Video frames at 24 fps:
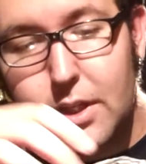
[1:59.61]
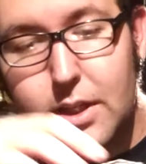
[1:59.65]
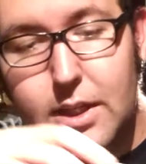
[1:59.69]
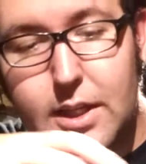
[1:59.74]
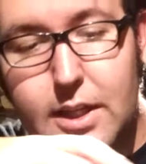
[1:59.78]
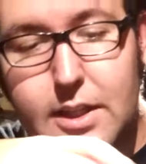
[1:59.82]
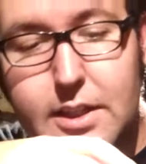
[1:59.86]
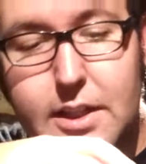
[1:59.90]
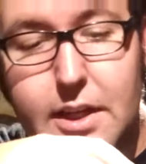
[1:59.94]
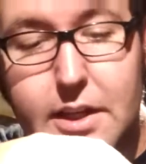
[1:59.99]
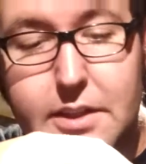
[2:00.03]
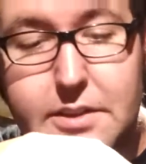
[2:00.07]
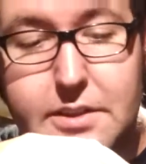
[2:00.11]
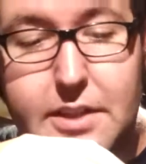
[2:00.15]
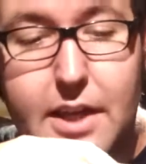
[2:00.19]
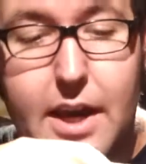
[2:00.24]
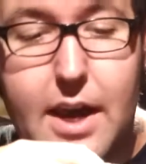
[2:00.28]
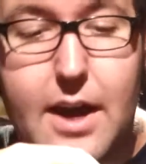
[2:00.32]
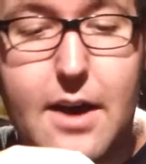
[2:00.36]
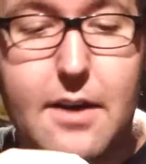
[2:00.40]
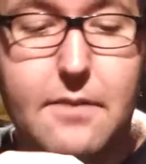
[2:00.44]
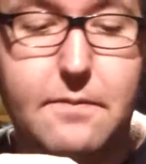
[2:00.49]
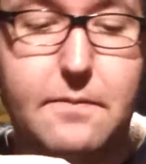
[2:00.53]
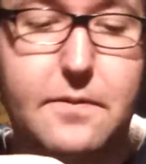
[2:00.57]
He does
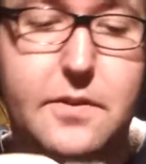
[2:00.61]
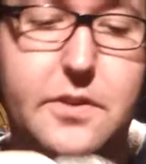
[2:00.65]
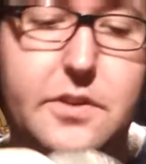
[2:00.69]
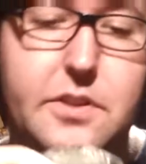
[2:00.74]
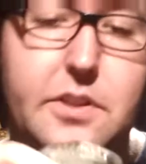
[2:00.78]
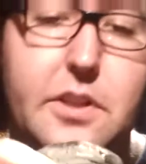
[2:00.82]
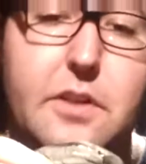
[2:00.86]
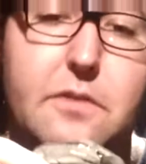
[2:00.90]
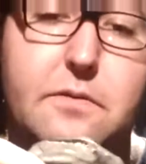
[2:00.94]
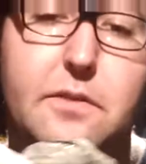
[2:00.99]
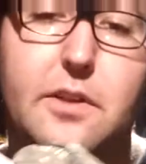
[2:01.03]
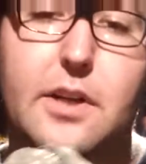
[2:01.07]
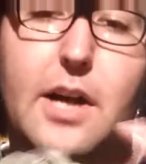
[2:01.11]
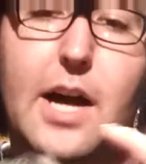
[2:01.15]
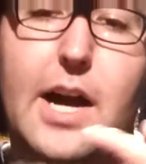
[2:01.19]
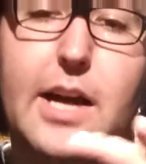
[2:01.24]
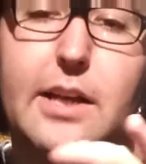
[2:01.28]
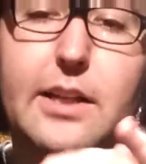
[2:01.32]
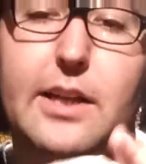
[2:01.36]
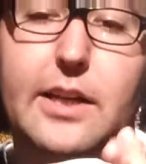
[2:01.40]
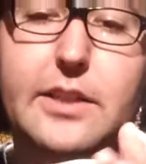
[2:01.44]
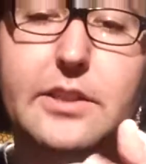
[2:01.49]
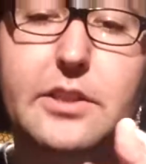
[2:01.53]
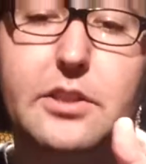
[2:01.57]
have silver
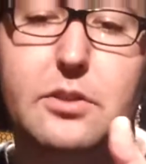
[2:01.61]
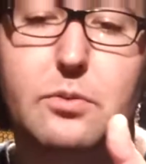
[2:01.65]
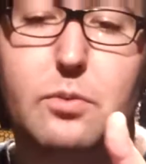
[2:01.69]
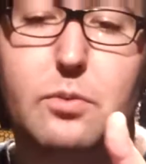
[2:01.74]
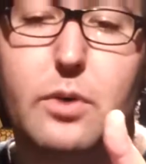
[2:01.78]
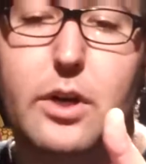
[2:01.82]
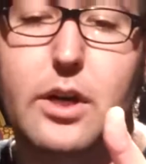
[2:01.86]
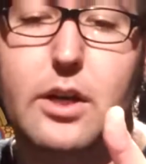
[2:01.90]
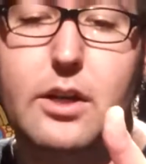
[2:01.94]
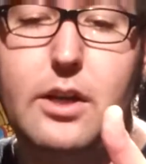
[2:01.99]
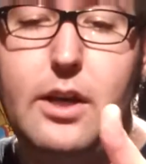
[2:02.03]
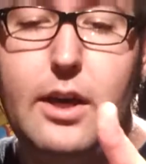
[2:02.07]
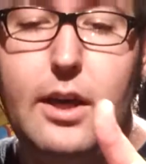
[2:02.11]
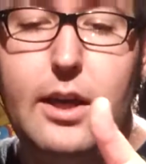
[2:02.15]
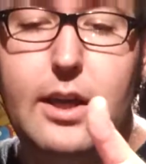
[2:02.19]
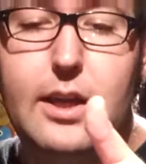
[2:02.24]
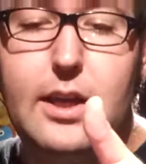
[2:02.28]
highlights as well.